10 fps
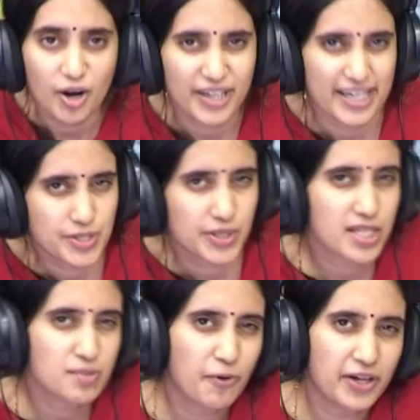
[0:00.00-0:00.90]
Okay, so
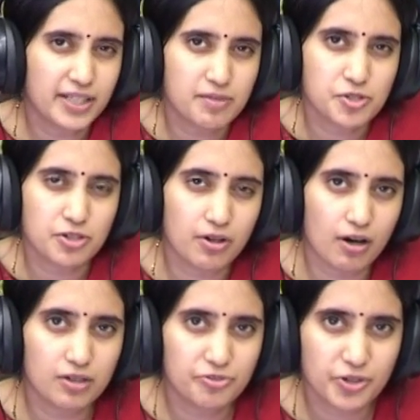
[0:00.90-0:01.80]
this point I am sure
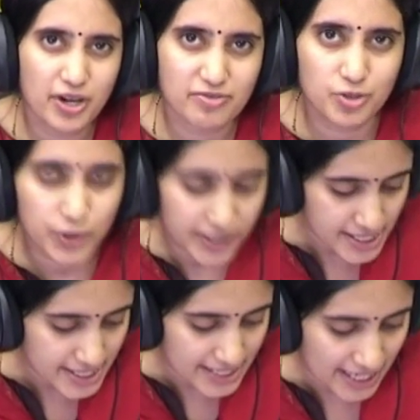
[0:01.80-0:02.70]
all of you have
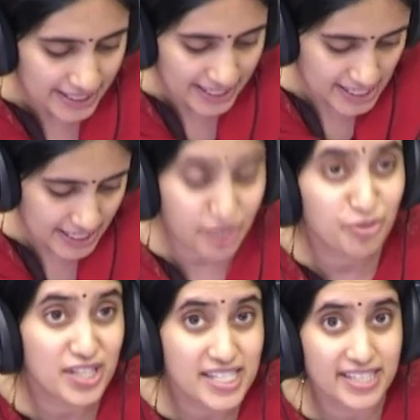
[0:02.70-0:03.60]
noticed that there is a
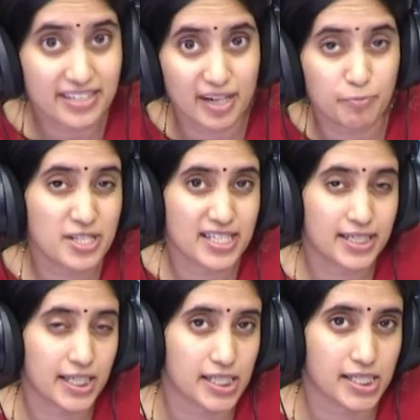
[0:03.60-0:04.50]
difference in the
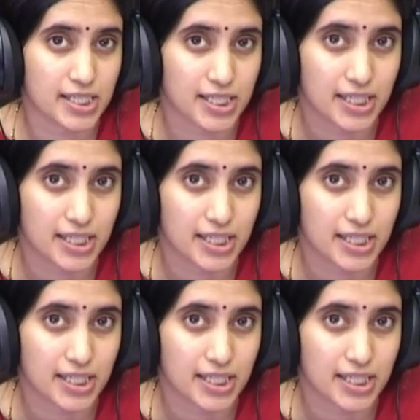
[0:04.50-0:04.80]
representation.